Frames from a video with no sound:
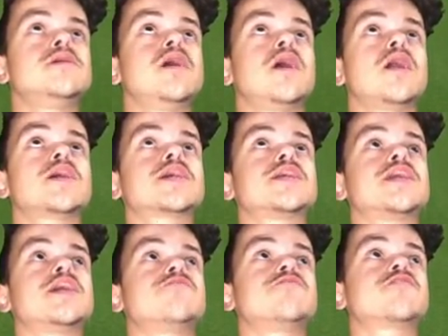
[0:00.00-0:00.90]
I like it
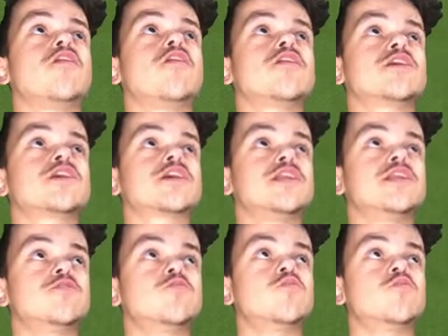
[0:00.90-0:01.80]
that I've got like a
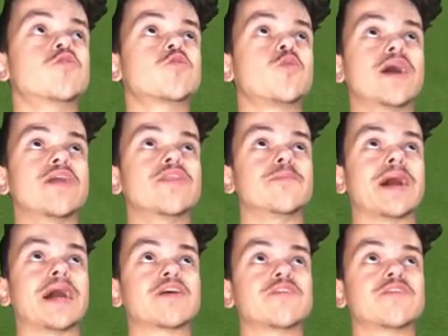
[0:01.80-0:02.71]
little walkway at the
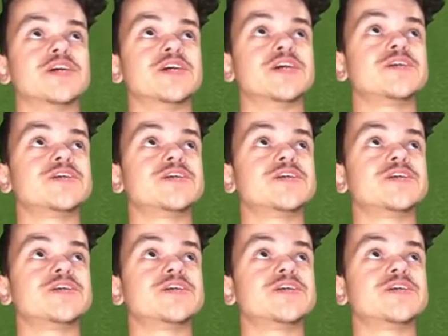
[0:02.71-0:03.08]
back of it.